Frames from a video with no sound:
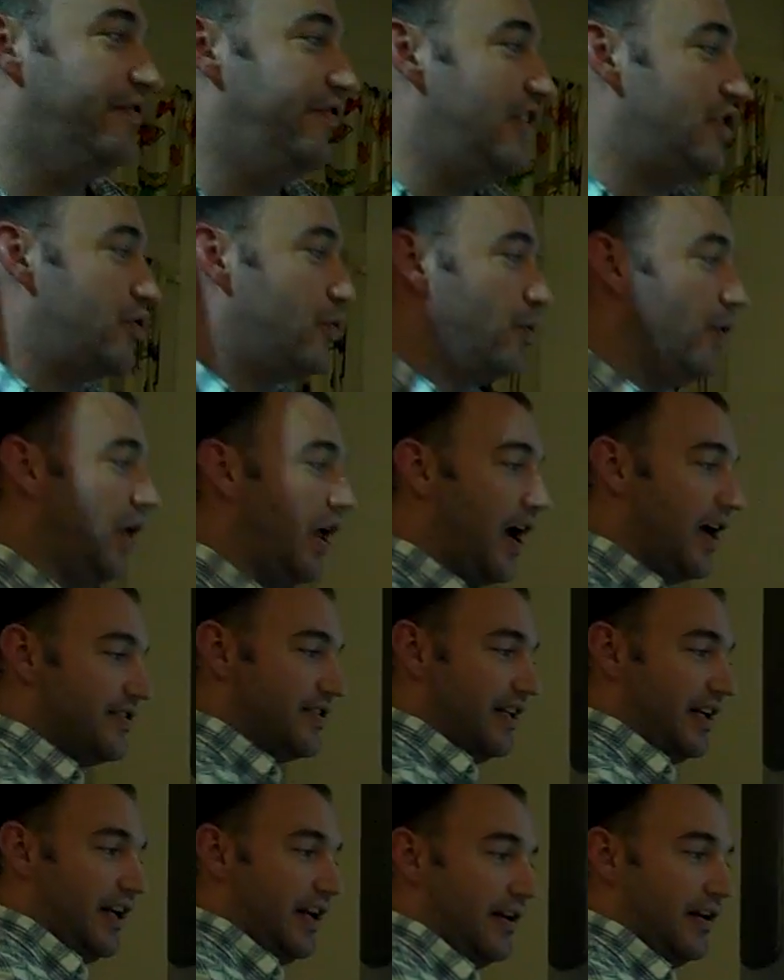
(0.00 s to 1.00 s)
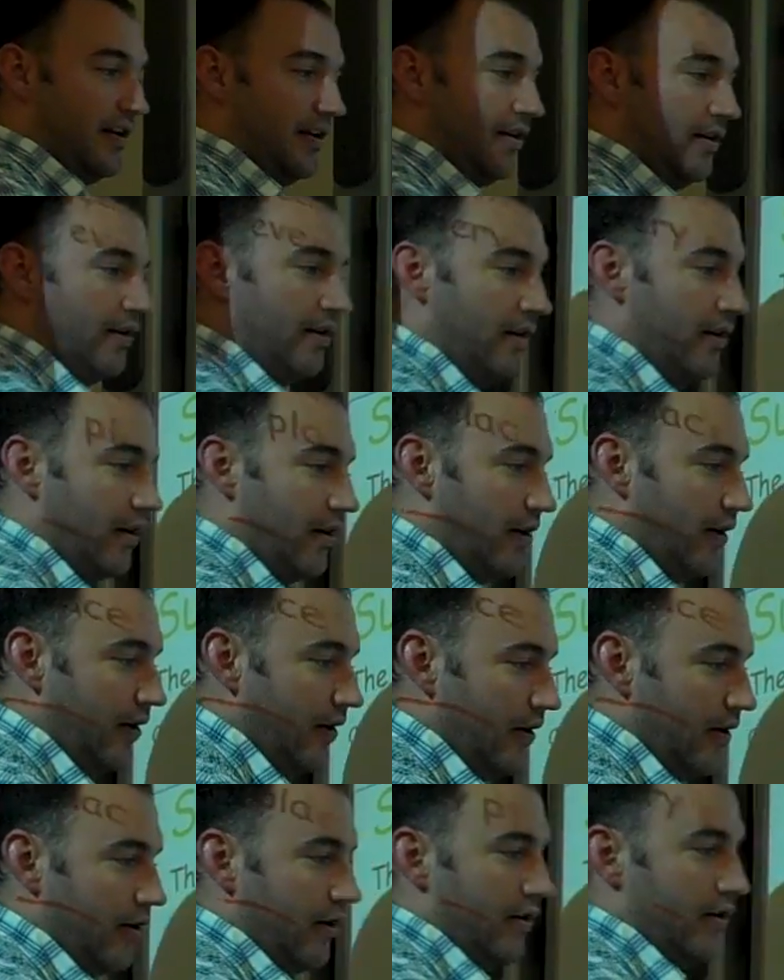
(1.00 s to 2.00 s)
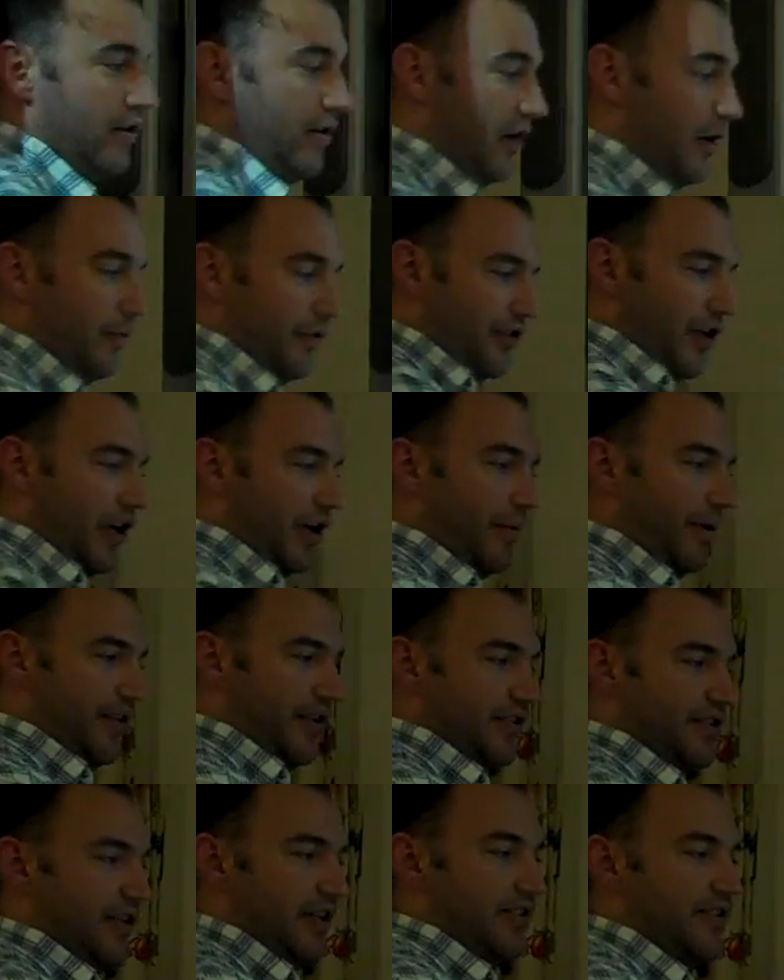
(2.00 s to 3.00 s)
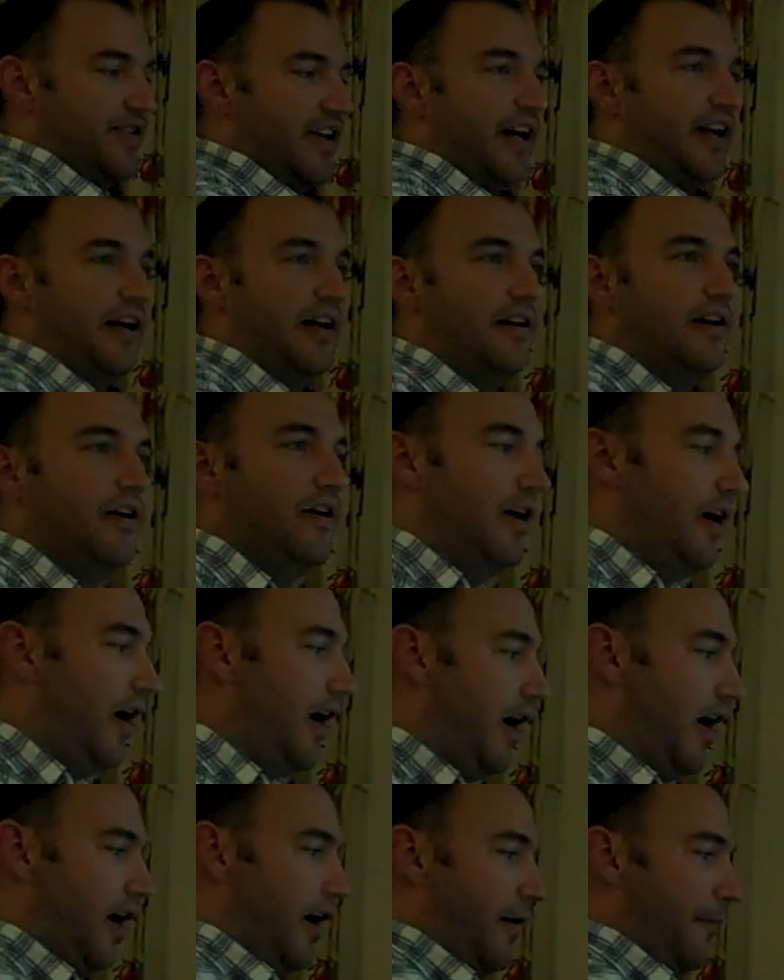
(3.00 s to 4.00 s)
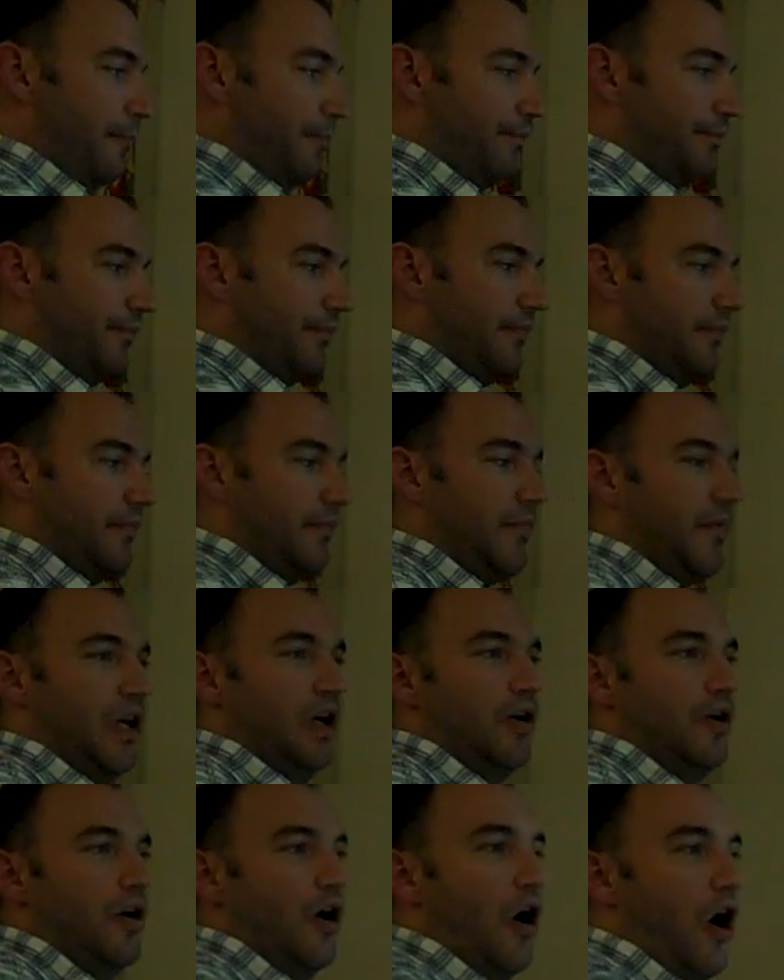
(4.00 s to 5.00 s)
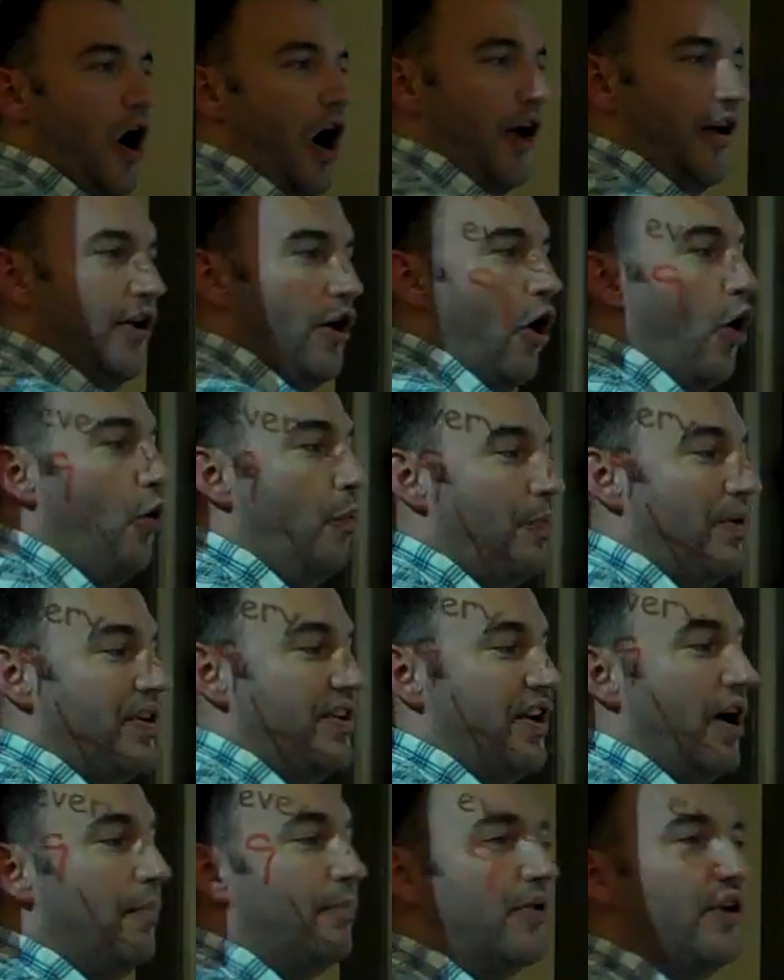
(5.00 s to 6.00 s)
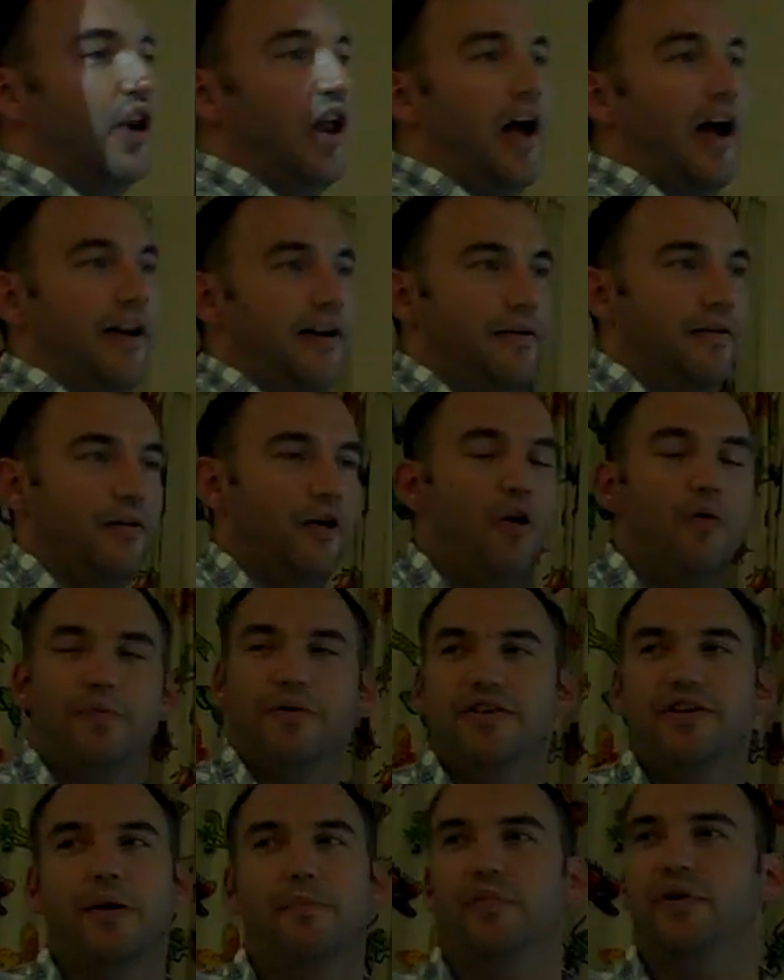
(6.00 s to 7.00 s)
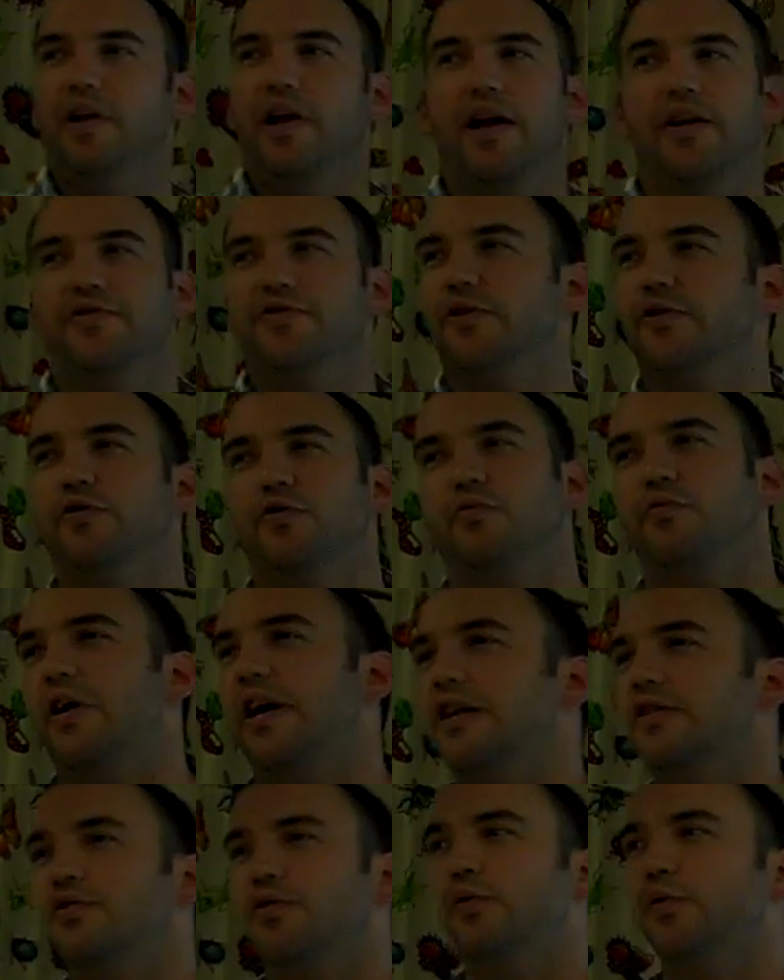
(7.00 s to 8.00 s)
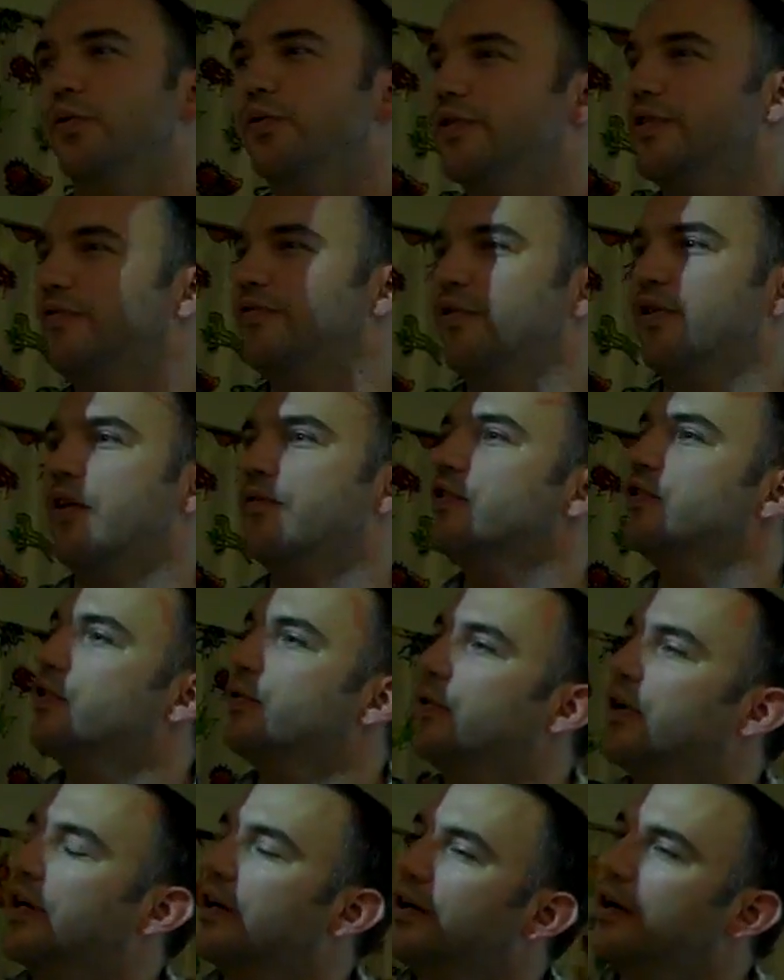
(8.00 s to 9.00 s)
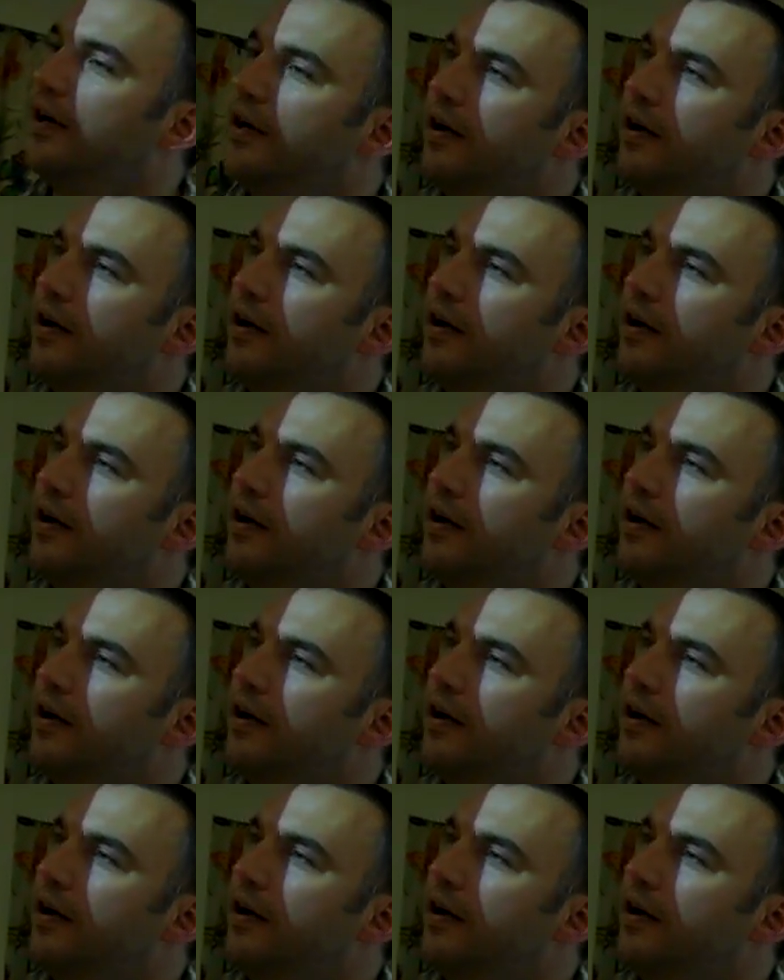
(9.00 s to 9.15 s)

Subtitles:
visualizing it, and we'll talk about this in a second, on an open number line. Open number lines are great tools if you're ever doing